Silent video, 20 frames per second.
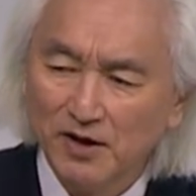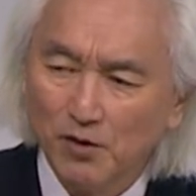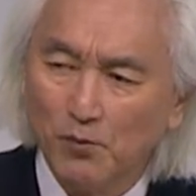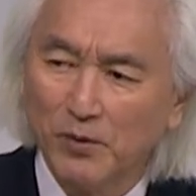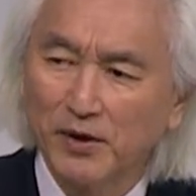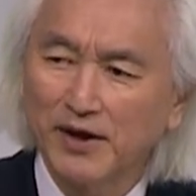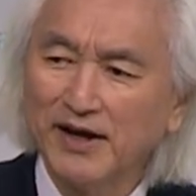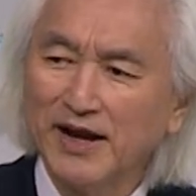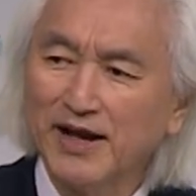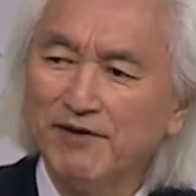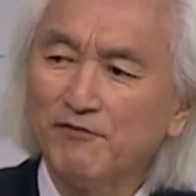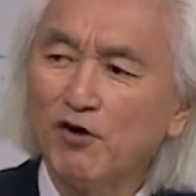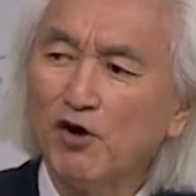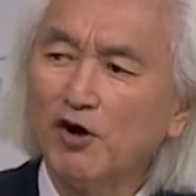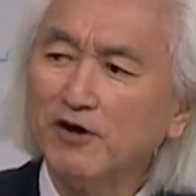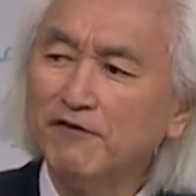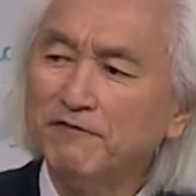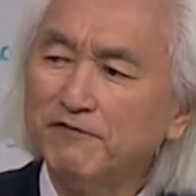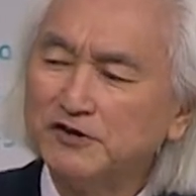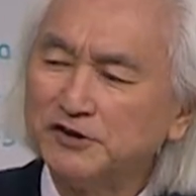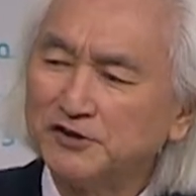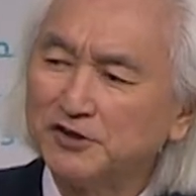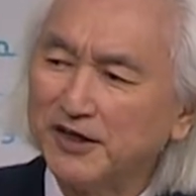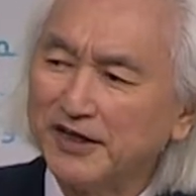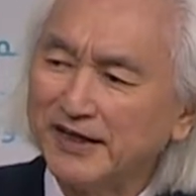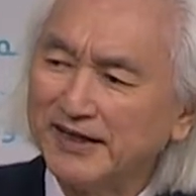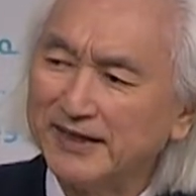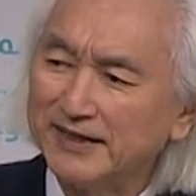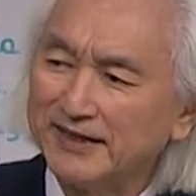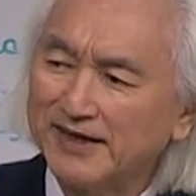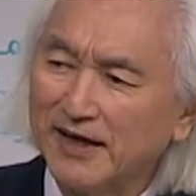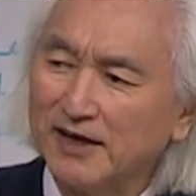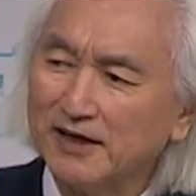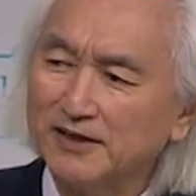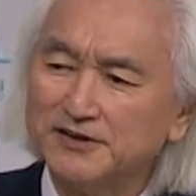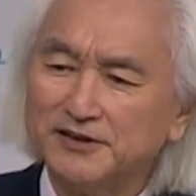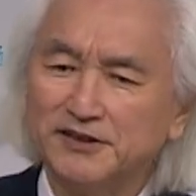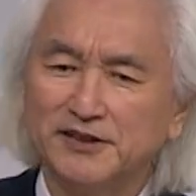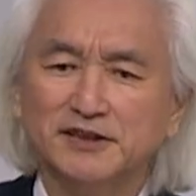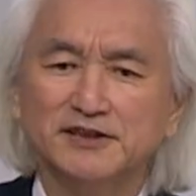We're going to have artificially
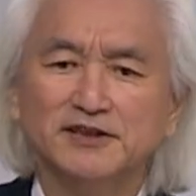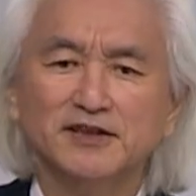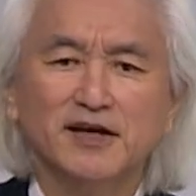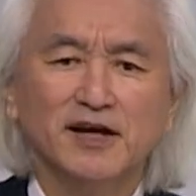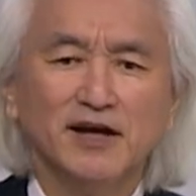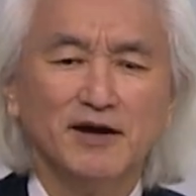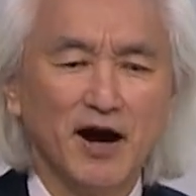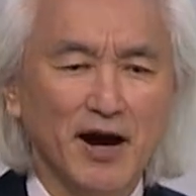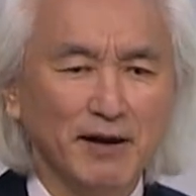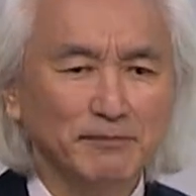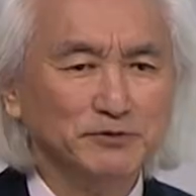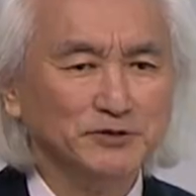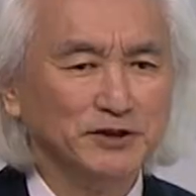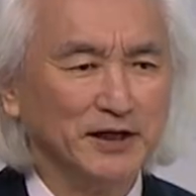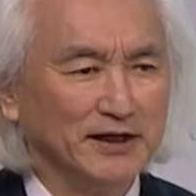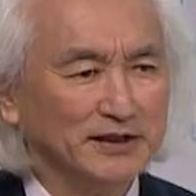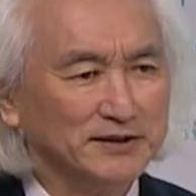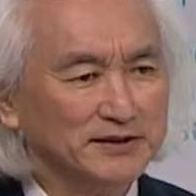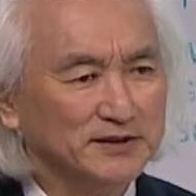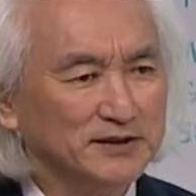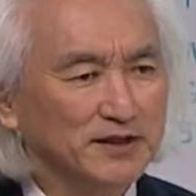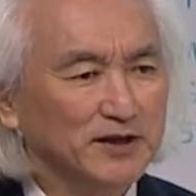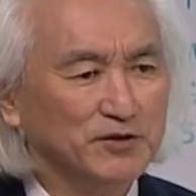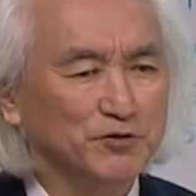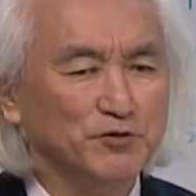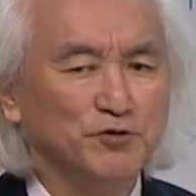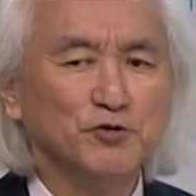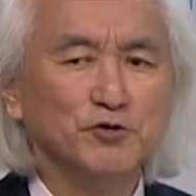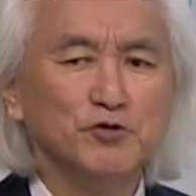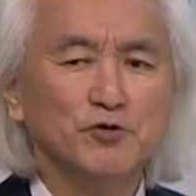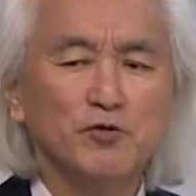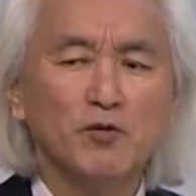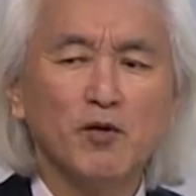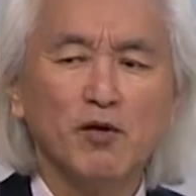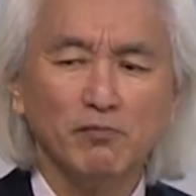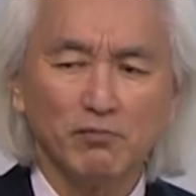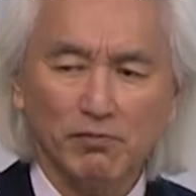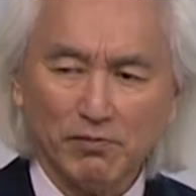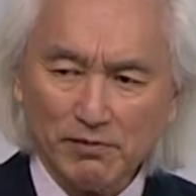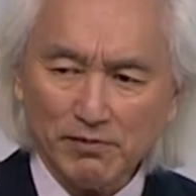intelligent objects do
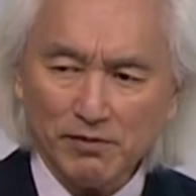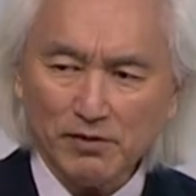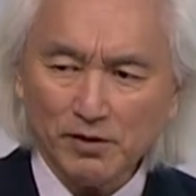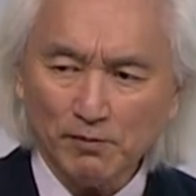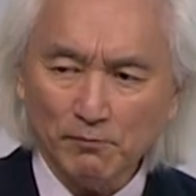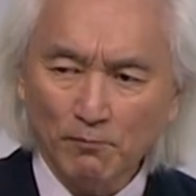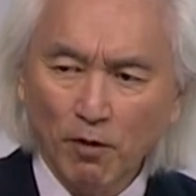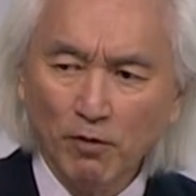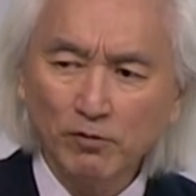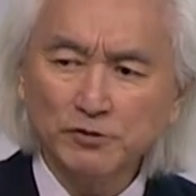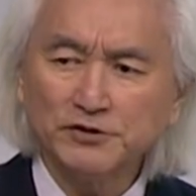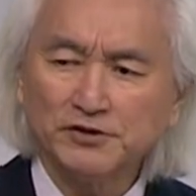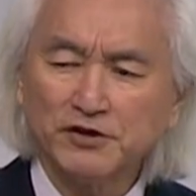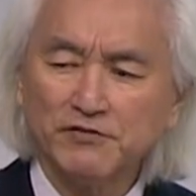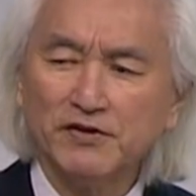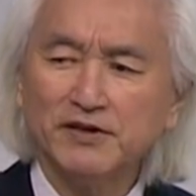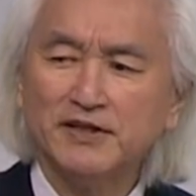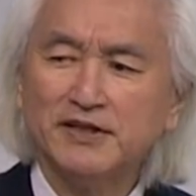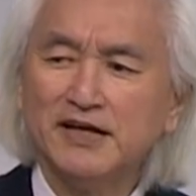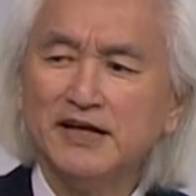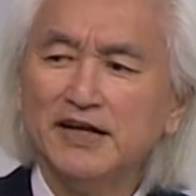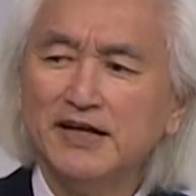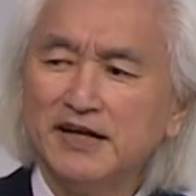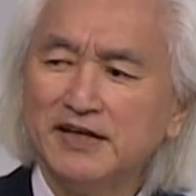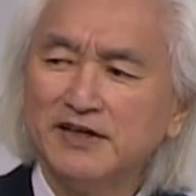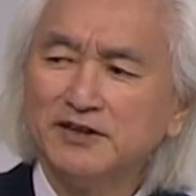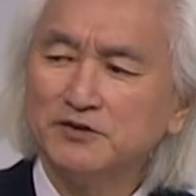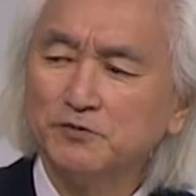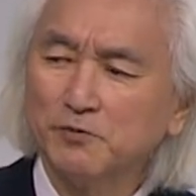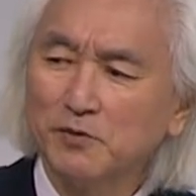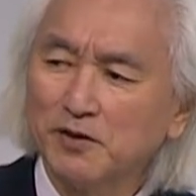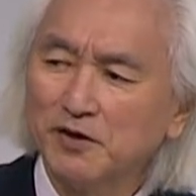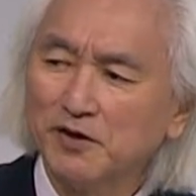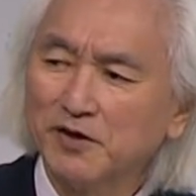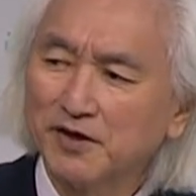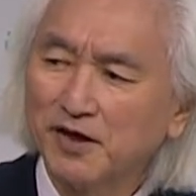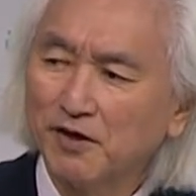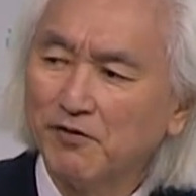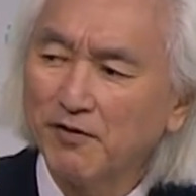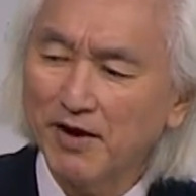most of the tedious
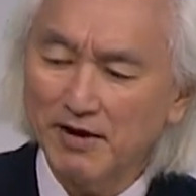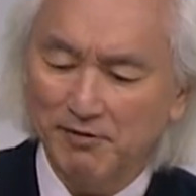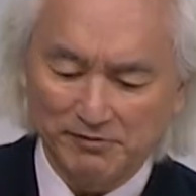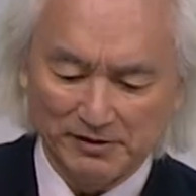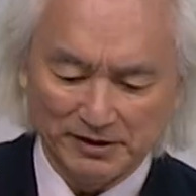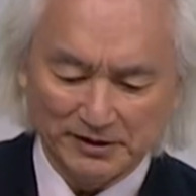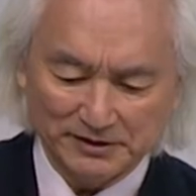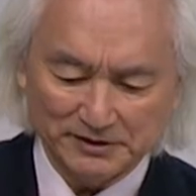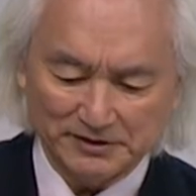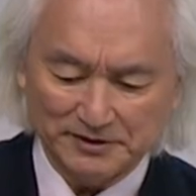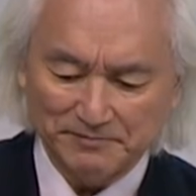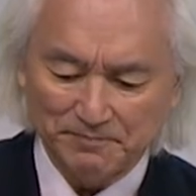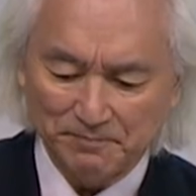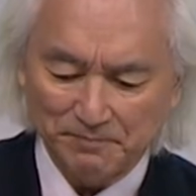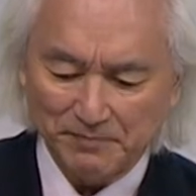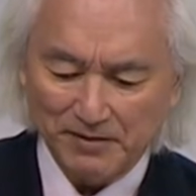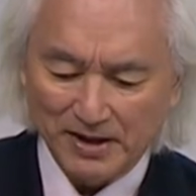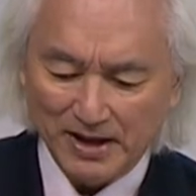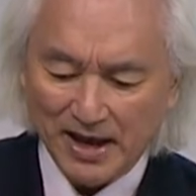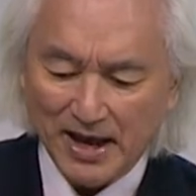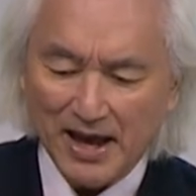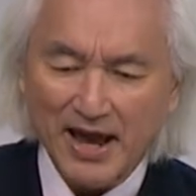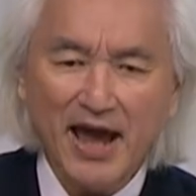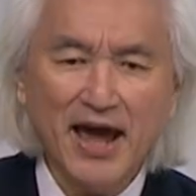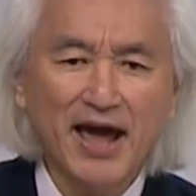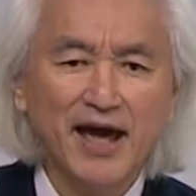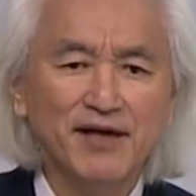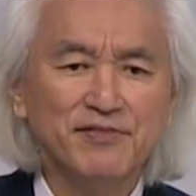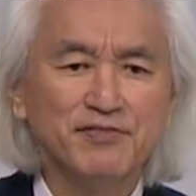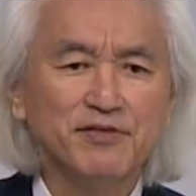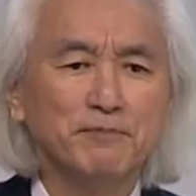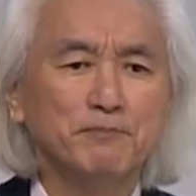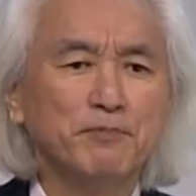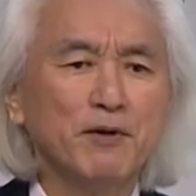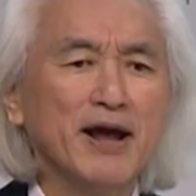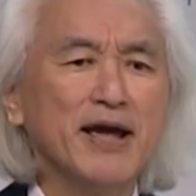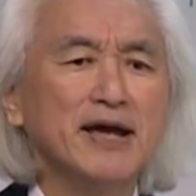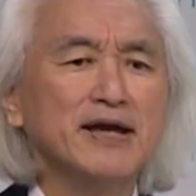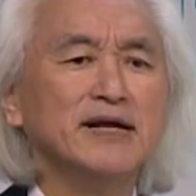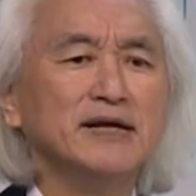work around us. And the
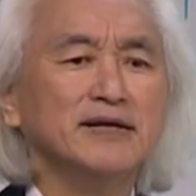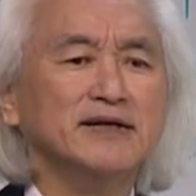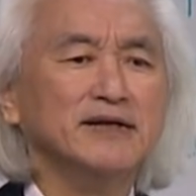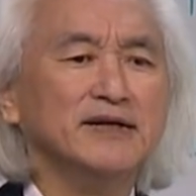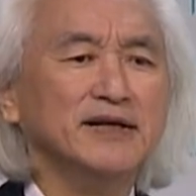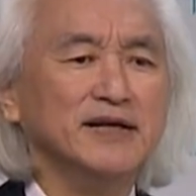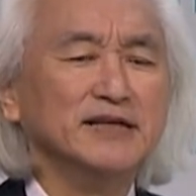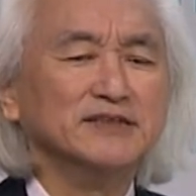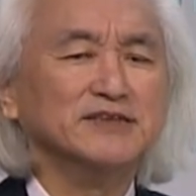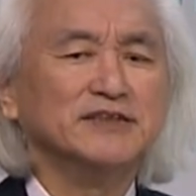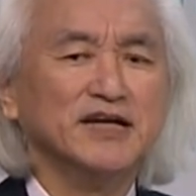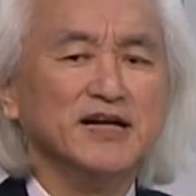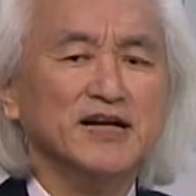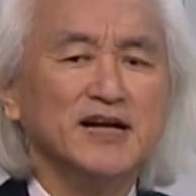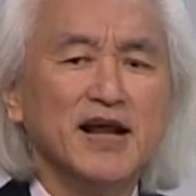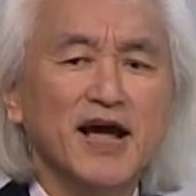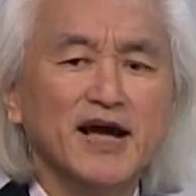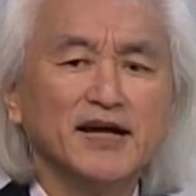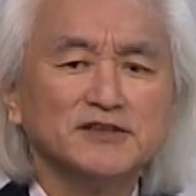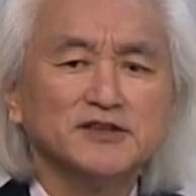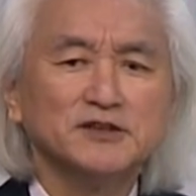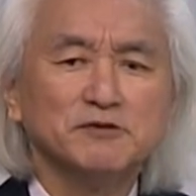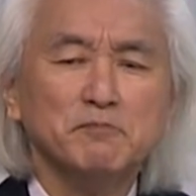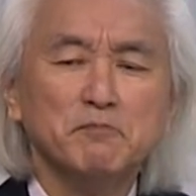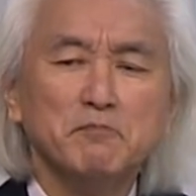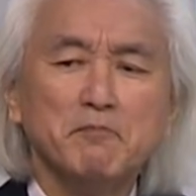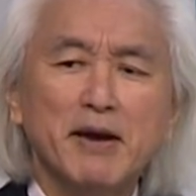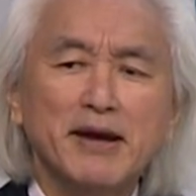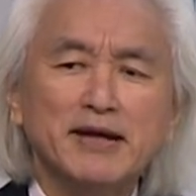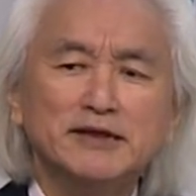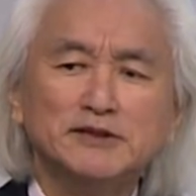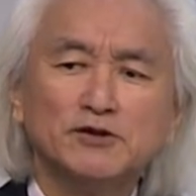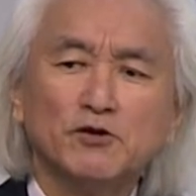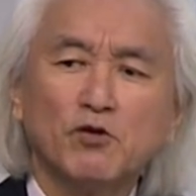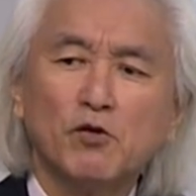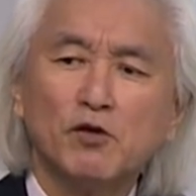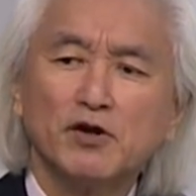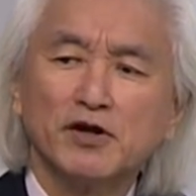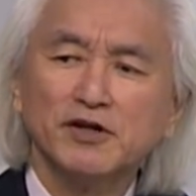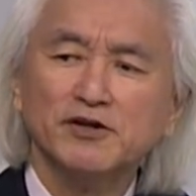brain is the next major
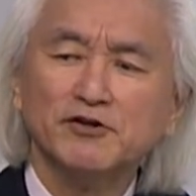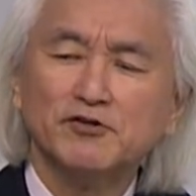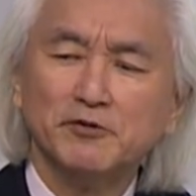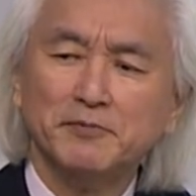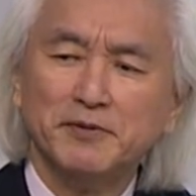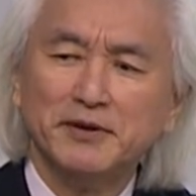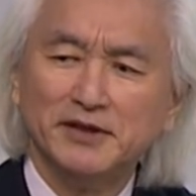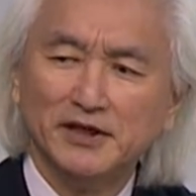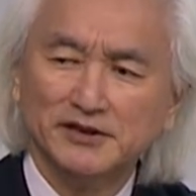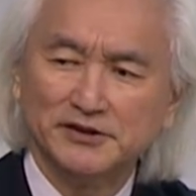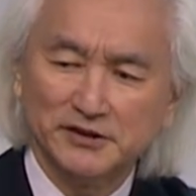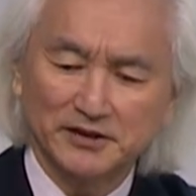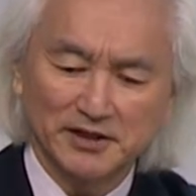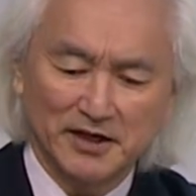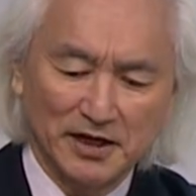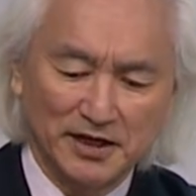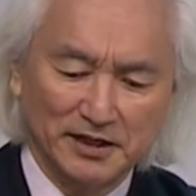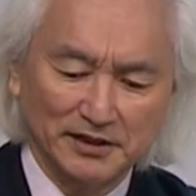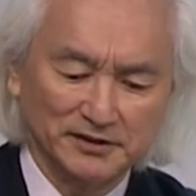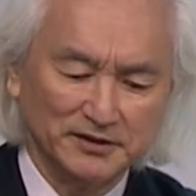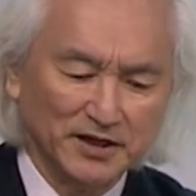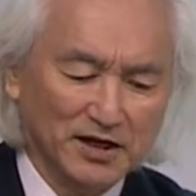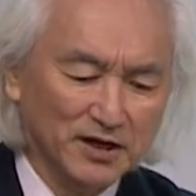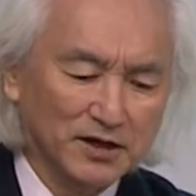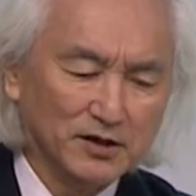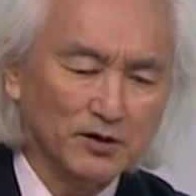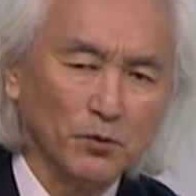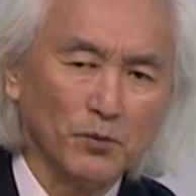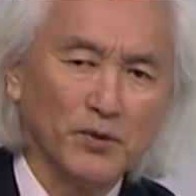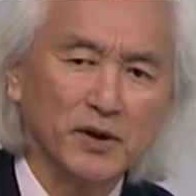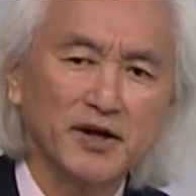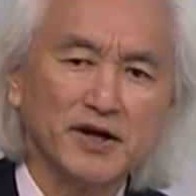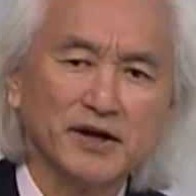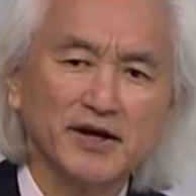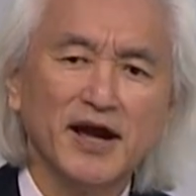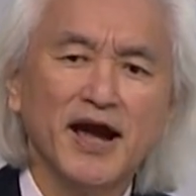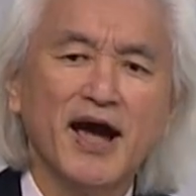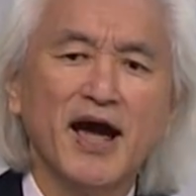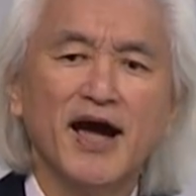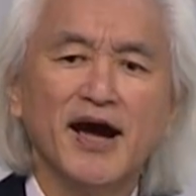organ to be digitized. We're going
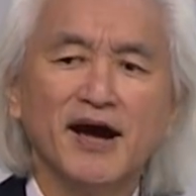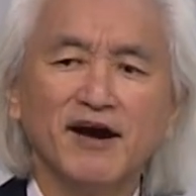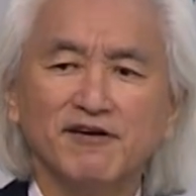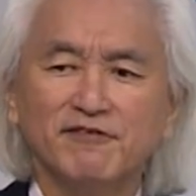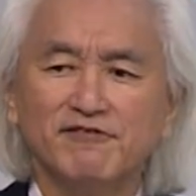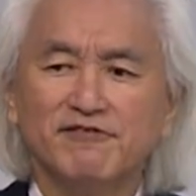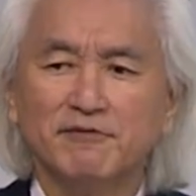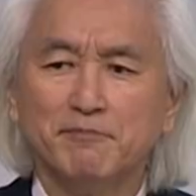to have